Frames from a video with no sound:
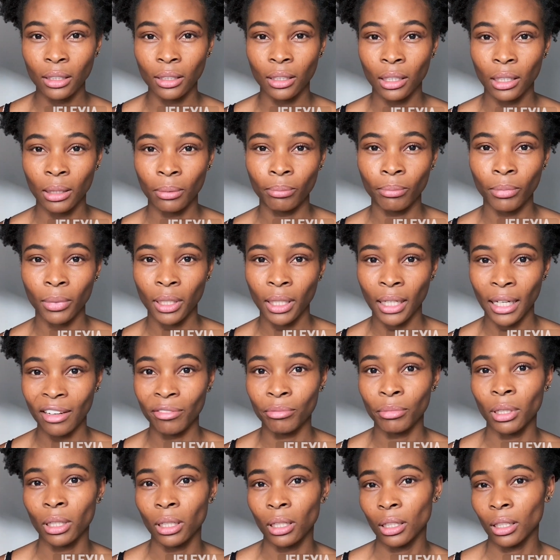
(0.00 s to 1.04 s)
It gave
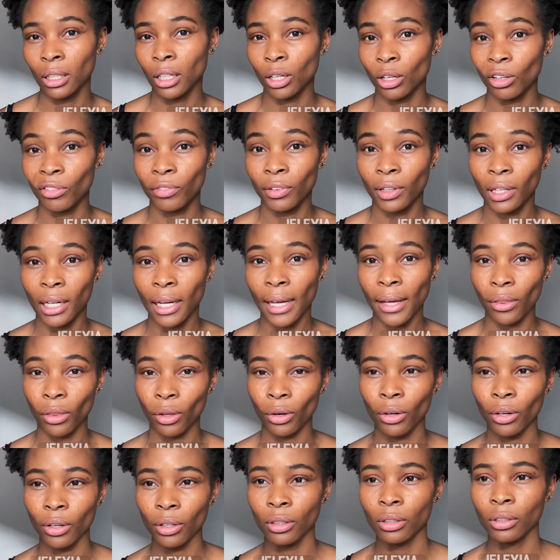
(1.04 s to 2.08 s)
me a lot of
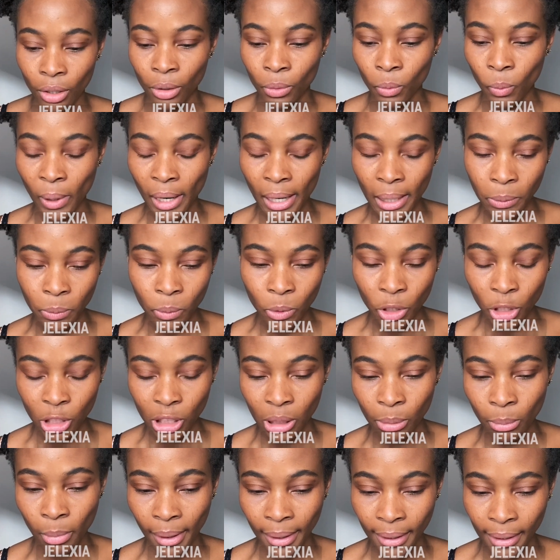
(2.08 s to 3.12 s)
leather. While washing
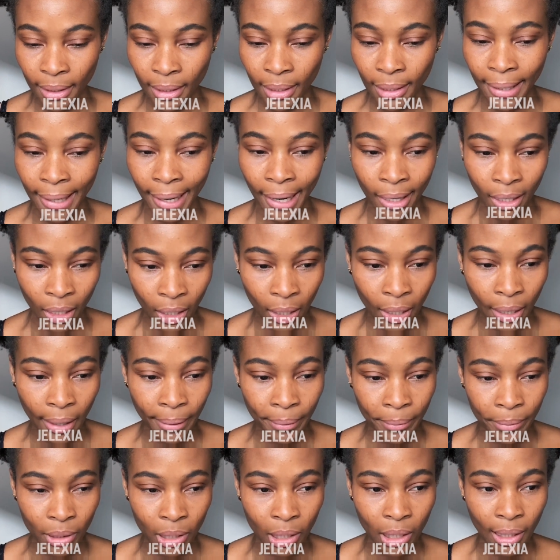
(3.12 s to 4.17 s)
my hair, I
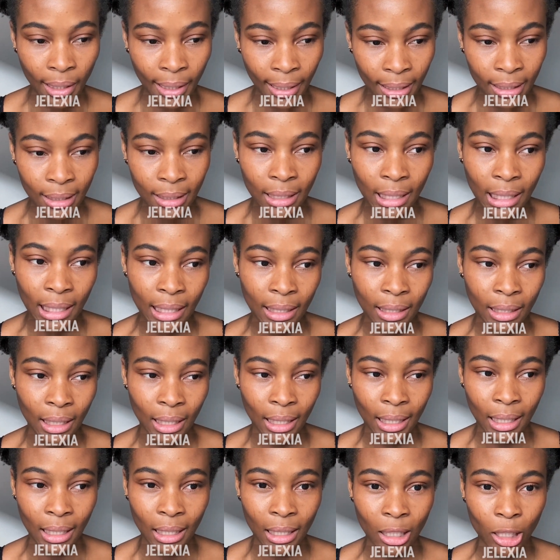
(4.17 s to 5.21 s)
really like that.
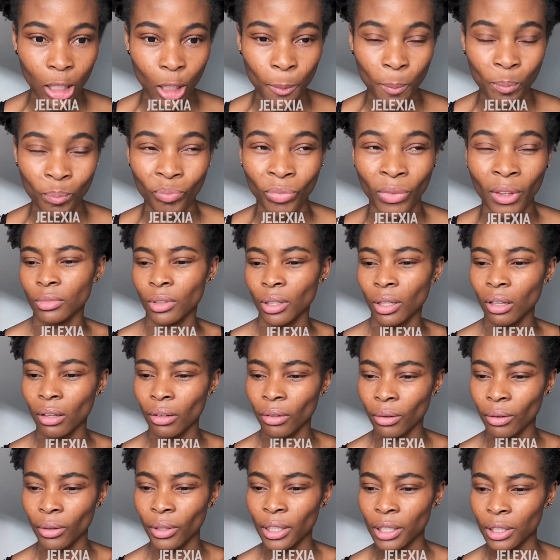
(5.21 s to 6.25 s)
And all the
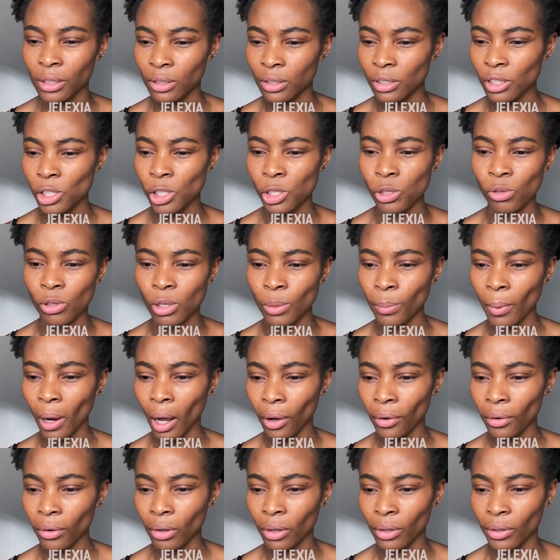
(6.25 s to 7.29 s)
oil didn't strip out
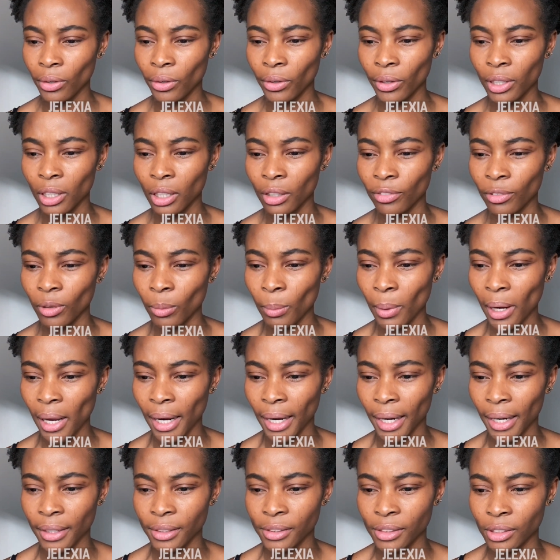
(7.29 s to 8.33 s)
all the oil from my
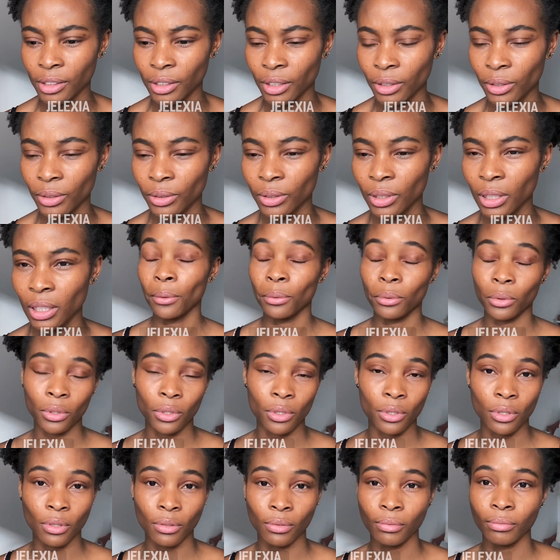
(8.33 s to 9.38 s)
hair, so
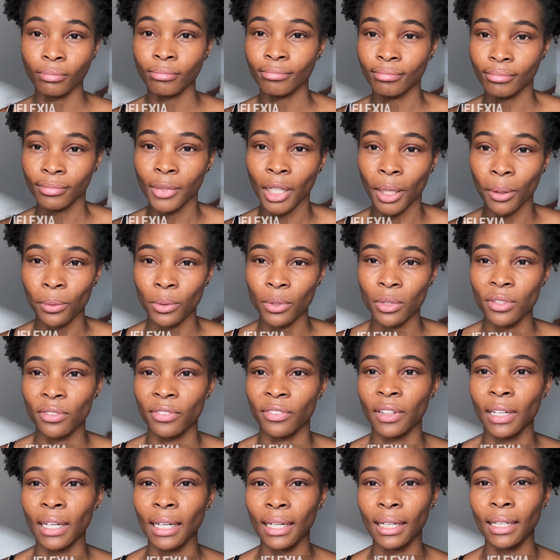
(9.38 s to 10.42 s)
that was
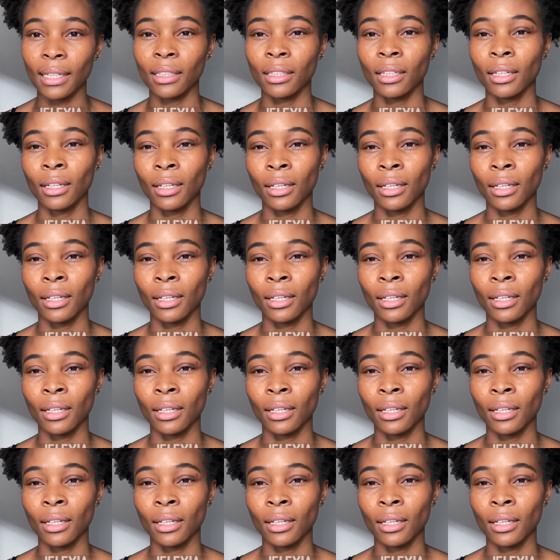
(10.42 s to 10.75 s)
fine.